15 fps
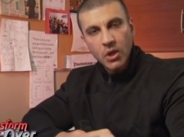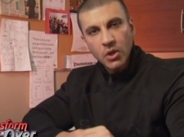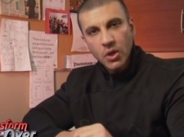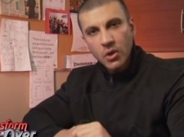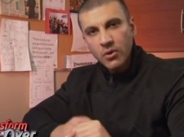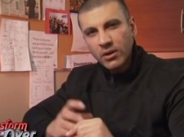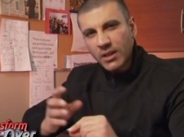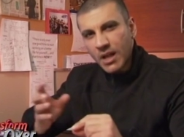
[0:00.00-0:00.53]
You
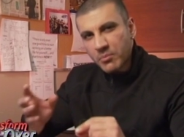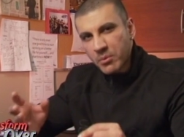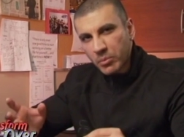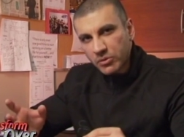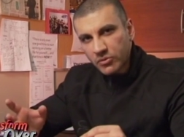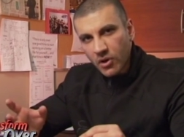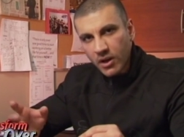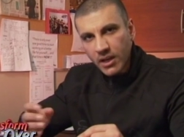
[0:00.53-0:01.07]
hear a lot of
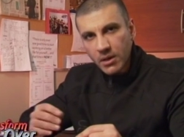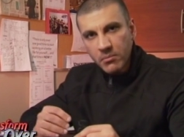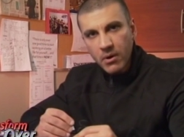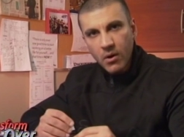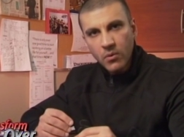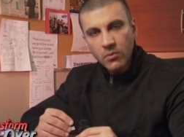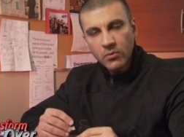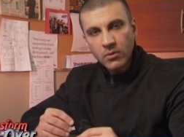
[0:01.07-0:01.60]
people talking
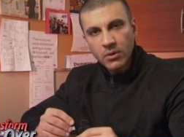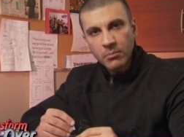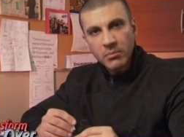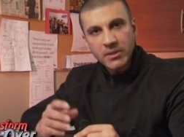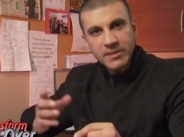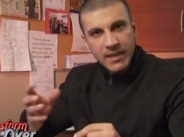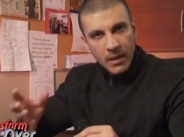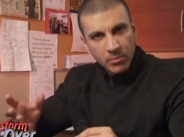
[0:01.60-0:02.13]
about
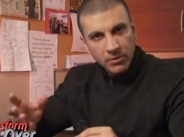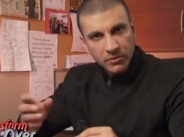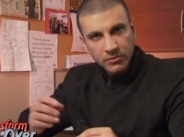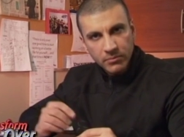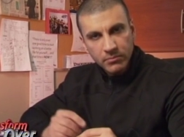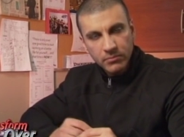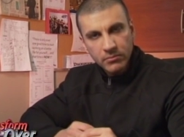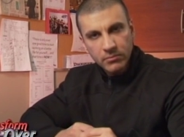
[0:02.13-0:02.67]
metabolism.